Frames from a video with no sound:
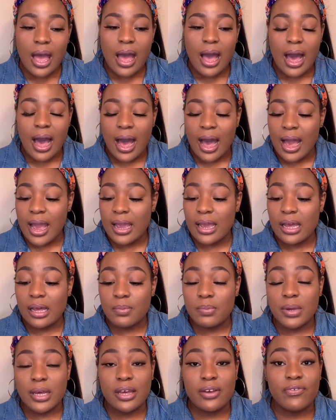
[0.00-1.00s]
I
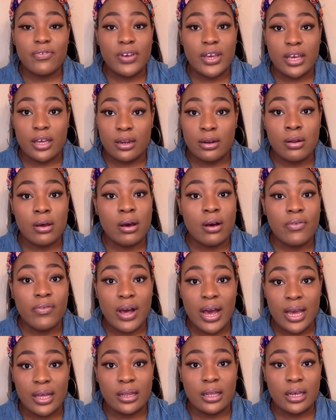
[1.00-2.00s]
am a fan of
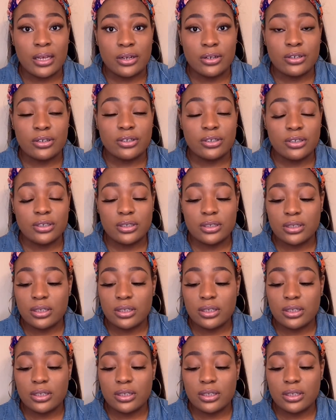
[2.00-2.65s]
highlighters.